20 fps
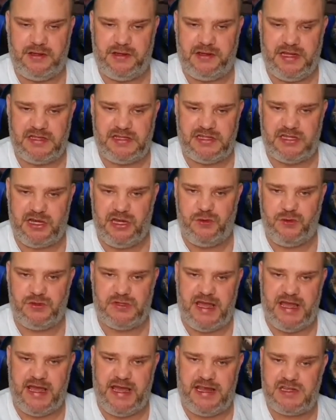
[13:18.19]
needs to
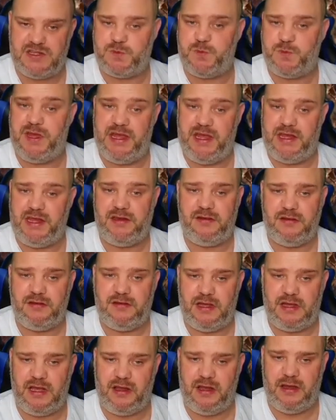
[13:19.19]
lose 8 speed
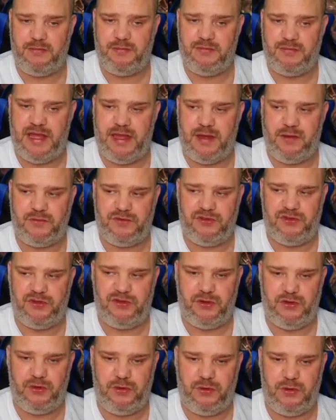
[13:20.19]
and come down
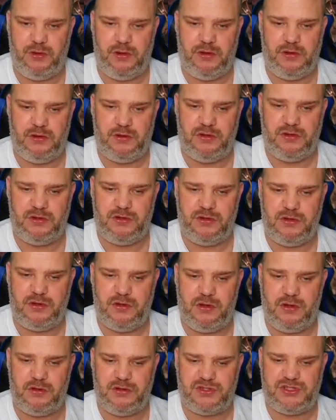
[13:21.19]
to
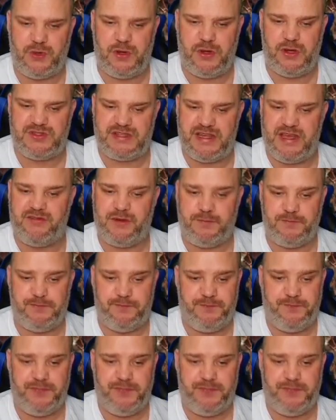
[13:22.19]
207.